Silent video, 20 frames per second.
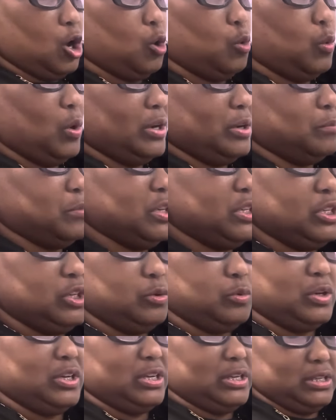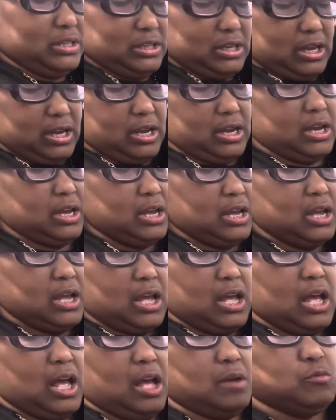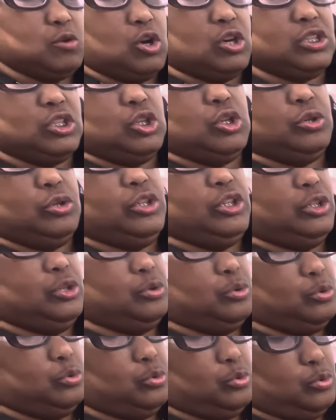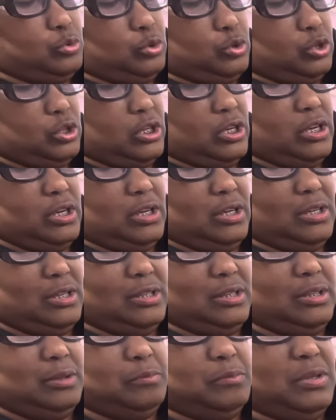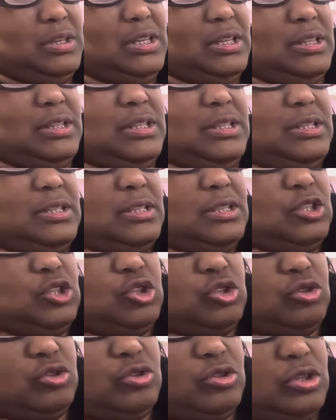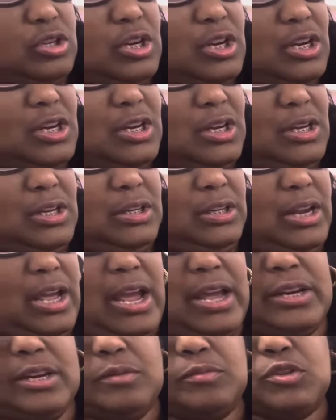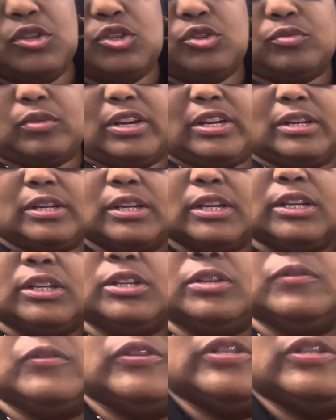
what I'm going to do is I'm going to use, let me get these to line up straight. Use